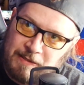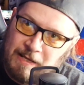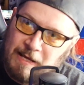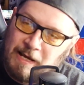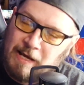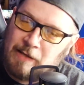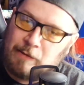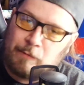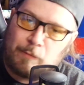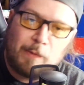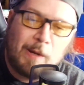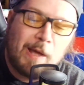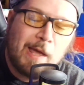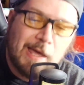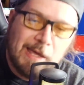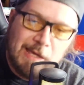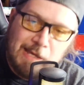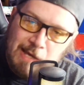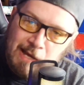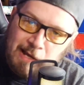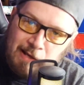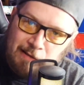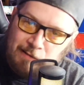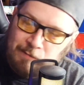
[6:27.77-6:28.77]
I don't
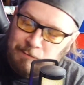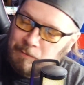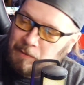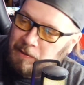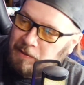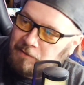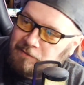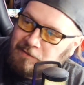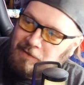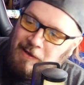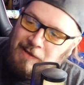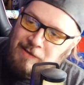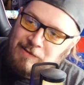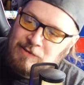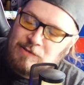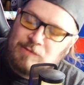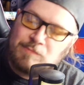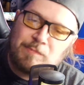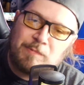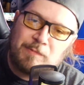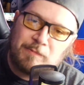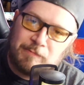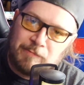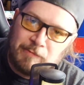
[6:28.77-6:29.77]
hate Xbox. I
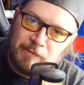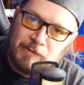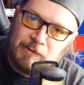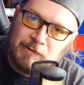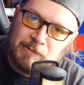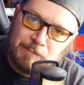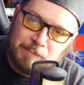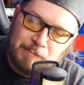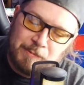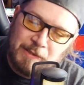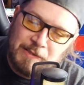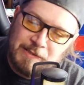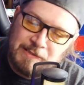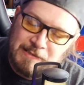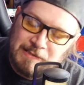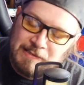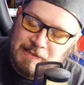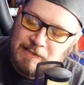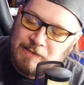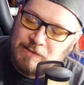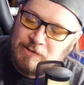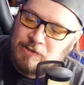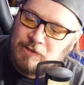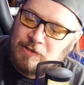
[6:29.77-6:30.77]
just prefer
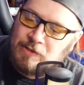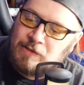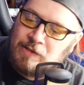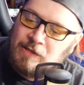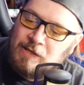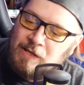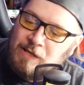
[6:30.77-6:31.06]
PlayStation.